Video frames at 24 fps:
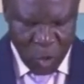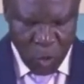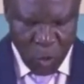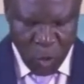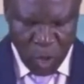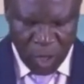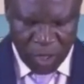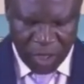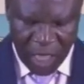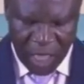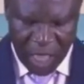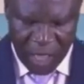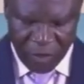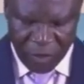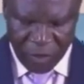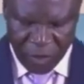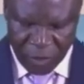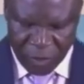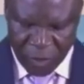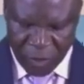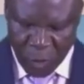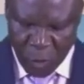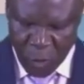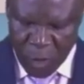drew water
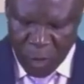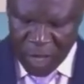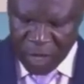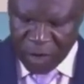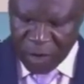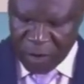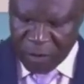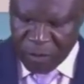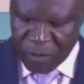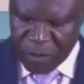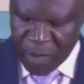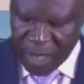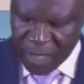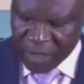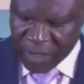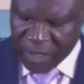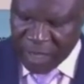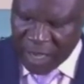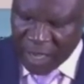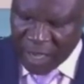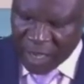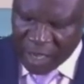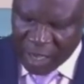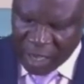out of the well of
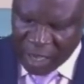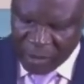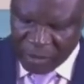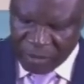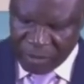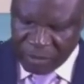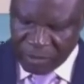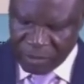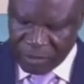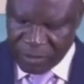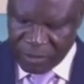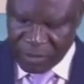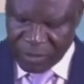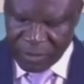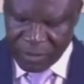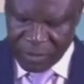Bethlehem